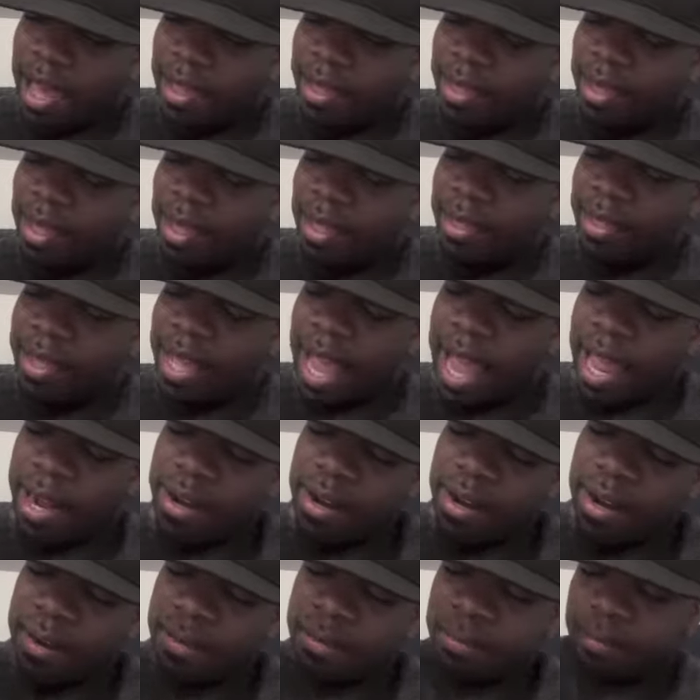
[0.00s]
I think that
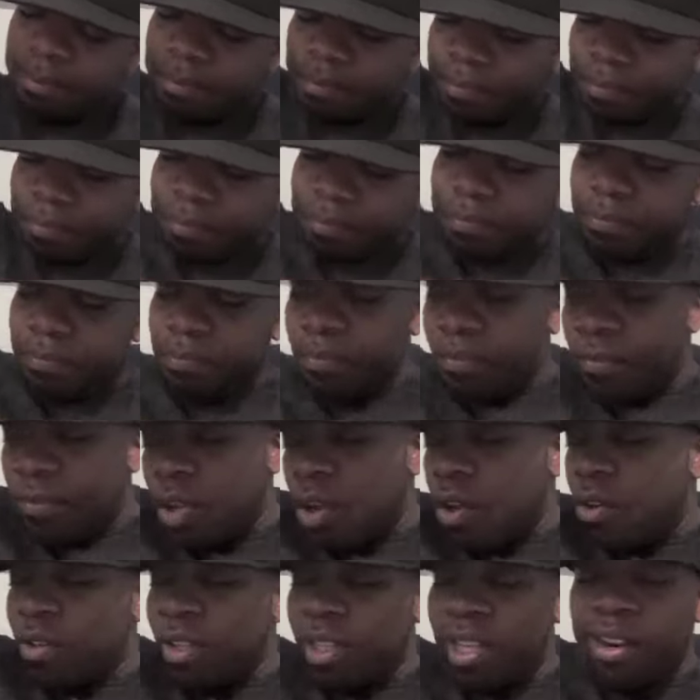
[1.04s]
um, you
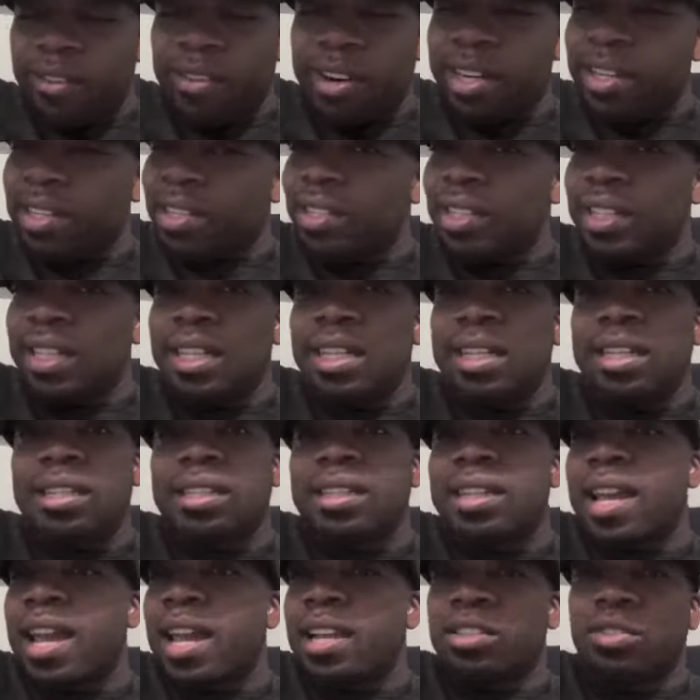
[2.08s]
know, lyrically,
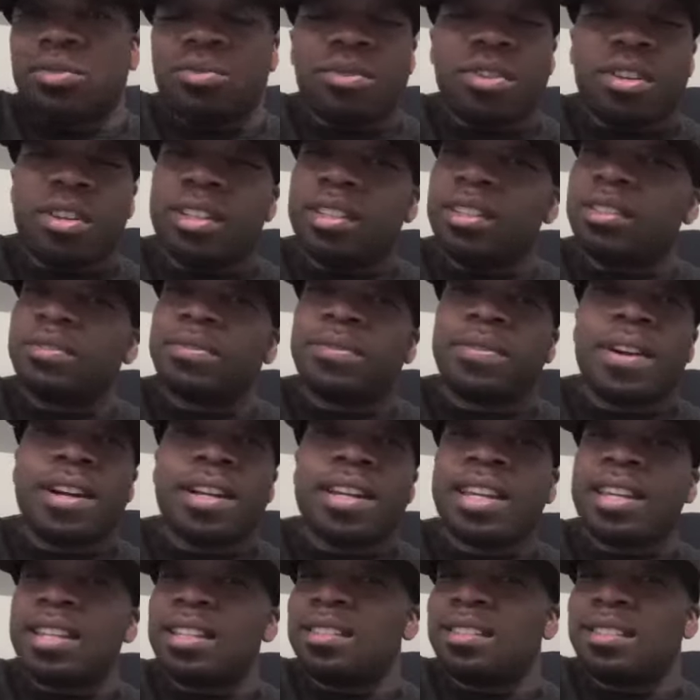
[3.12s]
Hex One is
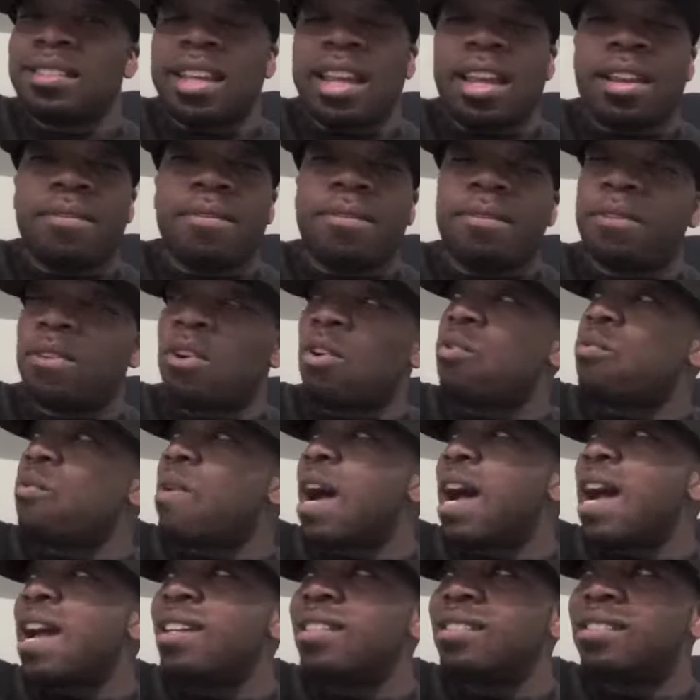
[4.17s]
fucking insane. Flow
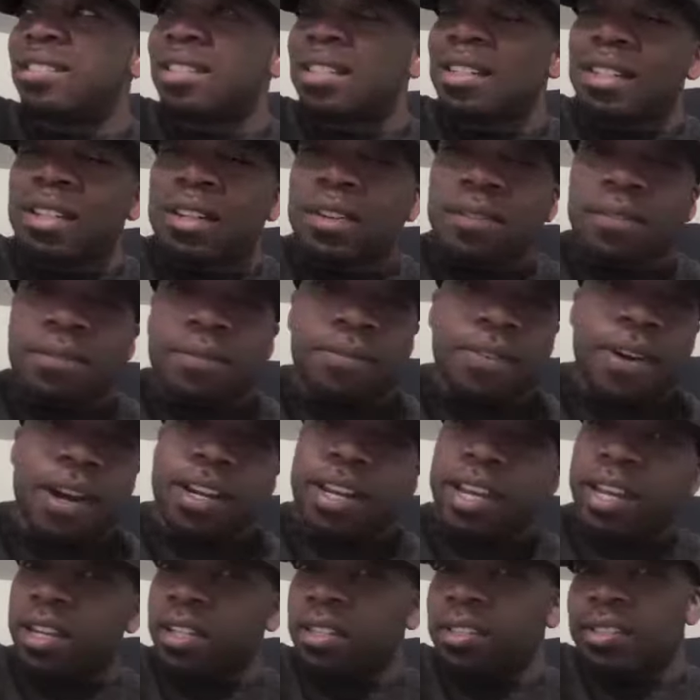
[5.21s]
wise,
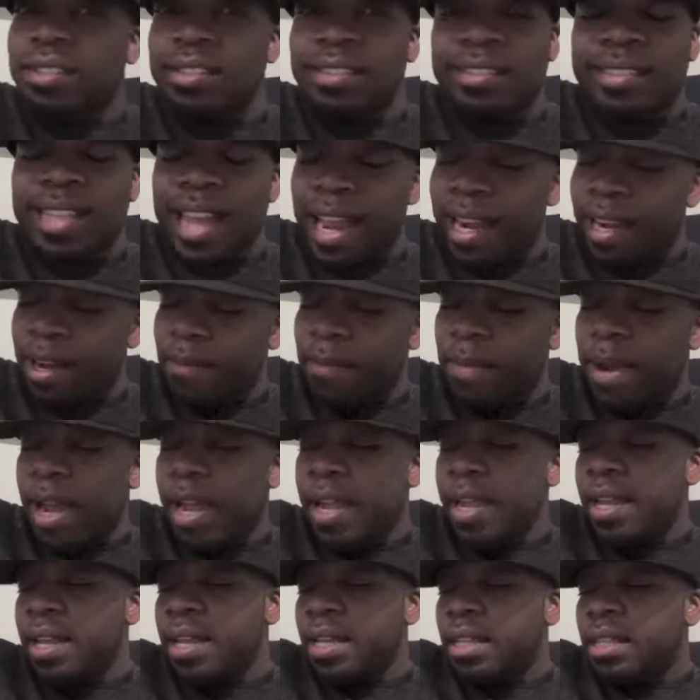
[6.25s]
fucking
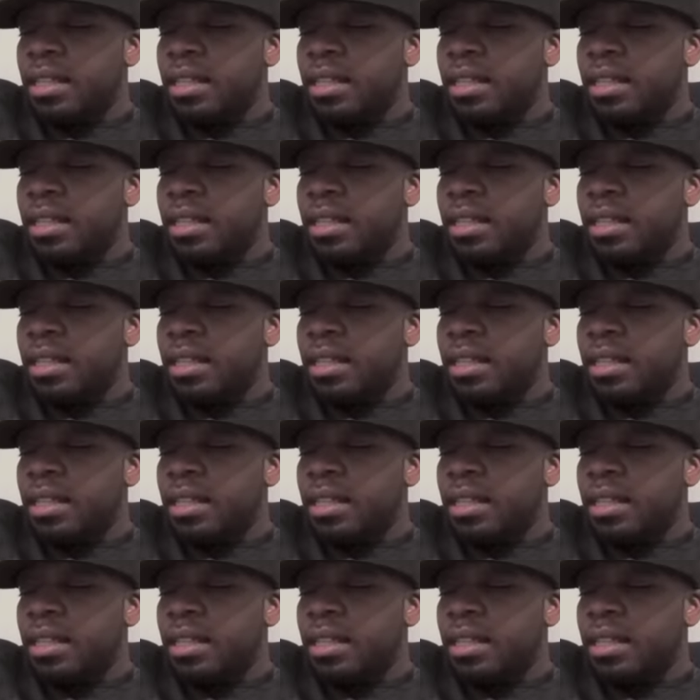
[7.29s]
dynamite.